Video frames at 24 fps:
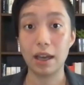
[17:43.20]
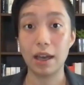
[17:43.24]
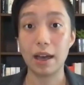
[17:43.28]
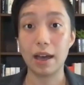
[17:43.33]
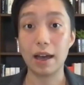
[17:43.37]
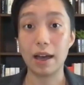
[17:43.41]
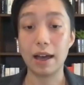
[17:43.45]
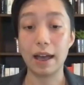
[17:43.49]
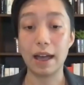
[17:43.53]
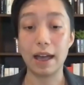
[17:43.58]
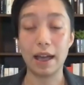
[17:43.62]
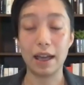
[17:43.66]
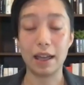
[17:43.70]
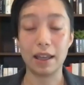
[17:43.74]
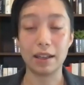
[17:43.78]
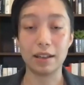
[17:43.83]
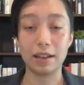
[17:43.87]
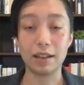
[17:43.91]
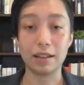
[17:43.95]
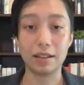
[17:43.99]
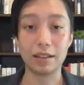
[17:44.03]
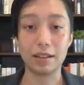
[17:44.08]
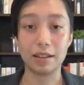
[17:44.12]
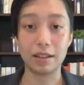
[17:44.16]

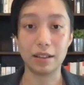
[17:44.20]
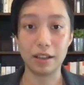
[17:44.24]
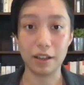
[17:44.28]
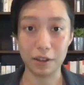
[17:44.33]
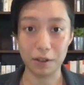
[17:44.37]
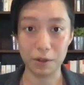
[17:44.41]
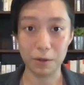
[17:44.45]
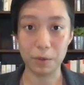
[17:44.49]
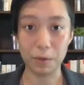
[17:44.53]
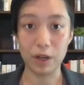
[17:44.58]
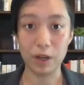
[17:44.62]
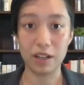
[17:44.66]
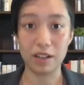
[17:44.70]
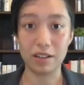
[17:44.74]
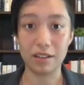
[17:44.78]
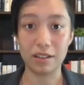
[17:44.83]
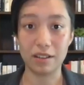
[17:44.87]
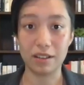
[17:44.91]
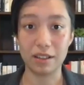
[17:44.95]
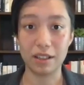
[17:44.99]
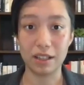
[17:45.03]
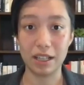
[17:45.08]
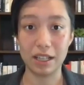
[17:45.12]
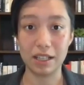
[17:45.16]
And the other one
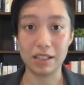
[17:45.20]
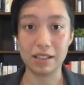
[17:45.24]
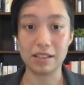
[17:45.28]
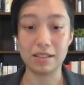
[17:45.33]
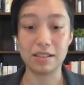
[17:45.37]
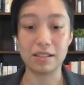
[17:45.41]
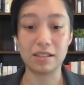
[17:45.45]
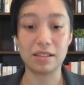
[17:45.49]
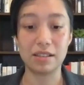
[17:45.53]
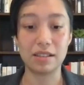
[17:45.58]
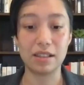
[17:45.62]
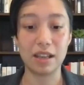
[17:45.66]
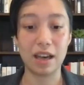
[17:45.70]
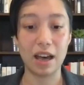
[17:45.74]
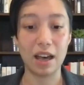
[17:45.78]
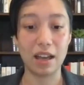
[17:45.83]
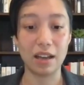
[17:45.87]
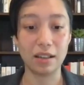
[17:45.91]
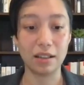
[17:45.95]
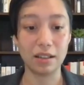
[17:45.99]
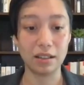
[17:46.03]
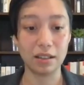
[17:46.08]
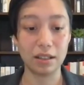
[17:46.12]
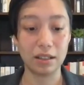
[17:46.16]
is that
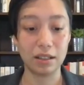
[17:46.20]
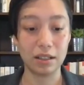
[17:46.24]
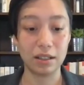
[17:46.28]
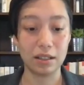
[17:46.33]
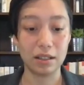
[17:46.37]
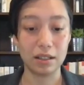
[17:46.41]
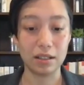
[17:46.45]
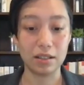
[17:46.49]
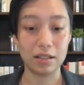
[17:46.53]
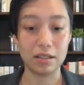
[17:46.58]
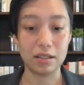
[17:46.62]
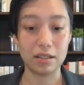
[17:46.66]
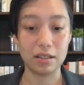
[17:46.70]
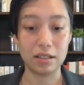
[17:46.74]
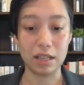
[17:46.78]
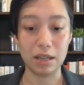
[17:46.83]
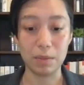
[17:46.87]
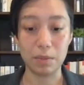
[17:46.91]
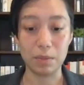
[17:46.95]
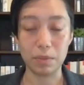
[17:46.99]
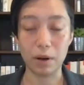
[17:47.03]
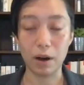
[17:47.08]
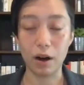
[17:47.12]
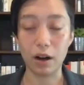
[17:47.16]

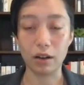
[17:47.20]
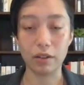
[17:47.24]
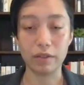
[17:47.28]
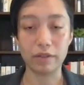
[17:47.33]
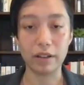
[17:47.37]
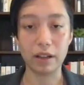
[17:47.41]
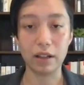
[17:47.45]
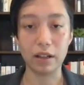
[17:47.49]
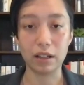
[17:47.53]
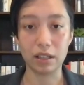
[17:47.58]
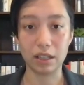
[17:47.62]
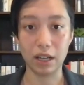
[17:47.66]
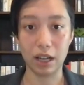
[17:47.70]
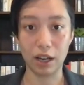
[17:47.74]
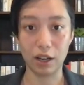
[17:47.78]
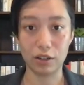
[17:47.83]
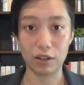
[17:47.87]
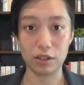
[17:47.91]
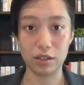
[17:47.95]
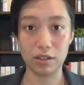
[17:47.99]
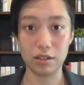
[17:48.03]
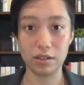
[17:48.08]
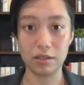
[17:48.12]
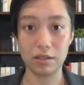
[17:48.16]
deep, heartfelt
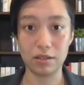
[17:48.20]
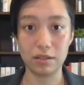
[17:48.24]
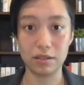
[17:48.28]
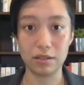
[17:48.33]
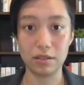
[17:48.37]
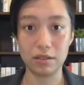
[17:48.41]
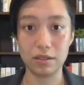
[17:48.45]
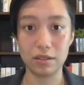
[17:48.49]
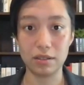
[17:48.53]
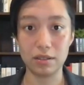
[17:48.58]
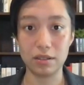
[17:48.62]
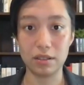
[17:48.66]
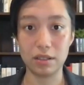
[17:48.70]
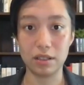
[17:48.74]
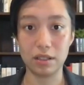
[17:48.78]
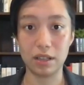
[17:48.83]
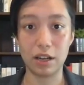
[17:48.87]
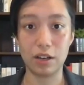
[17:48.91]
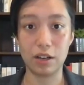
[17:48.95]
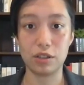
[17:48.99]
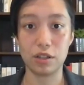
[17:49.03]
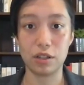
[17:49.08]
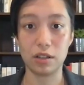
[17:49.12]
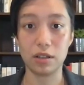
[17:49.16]
connection to
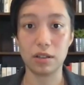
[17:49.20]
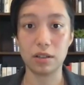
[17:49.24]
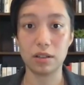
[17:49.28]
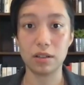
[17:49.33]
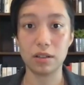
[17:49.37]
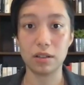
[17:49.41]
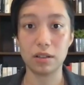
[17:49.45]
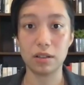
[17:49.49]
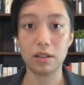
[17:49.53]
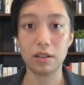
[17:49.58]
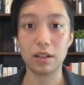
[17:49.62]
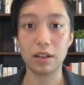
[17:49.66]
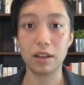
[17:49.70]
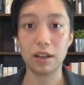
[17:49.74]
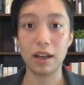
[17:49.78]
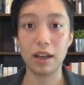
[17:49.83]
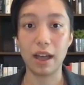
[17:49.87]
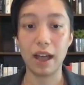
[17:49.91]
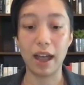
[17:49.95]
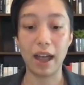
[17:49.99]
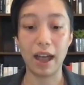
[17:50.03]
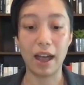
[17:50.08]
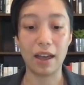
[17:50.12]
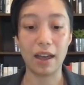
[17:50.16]
nature
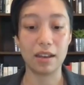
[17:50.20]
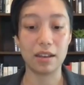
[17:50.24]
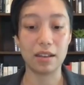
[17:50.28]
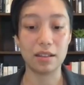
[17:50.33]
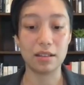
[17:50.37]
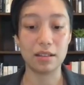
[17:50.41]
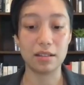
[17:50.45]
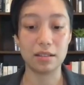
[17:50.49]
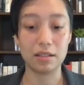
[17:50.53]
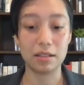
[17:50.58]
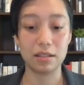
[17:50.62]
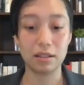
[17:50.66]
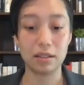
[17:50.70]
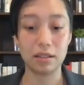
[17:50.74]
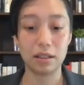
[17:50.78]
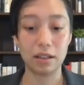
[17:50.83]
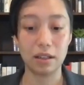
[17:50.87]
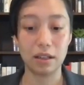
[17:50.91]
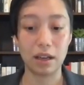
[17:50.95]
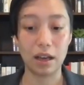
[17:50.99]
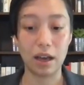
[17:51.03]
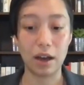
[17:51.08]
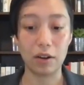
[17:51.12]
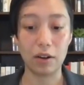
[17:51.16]
and
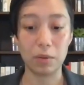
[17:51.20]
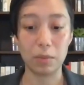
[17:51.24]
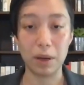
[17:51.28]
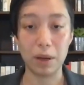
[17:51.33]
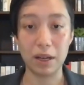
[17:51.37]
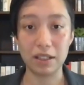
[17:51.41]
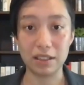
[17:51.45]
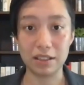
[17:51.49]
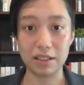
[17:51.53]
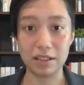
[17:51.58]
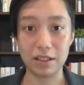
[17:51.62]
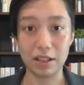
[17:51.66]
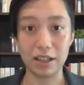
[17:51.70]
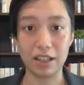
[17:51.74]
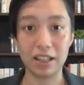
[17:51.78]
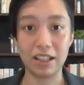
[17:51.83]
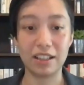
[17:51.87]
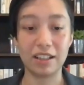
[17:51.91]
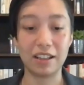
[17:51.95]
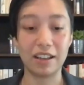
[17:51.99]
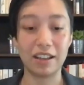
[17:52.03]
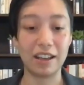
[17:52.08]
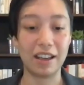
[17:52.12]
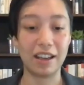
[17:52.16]
our dependence on
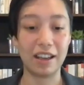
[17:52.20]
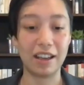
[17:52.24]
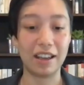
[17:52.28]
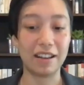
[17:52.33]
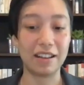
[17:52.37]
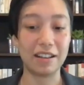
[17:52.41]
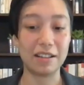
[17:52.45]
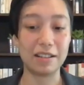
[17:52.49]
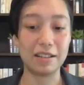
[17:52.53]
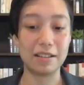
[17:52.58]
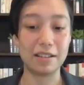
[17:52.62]
it, and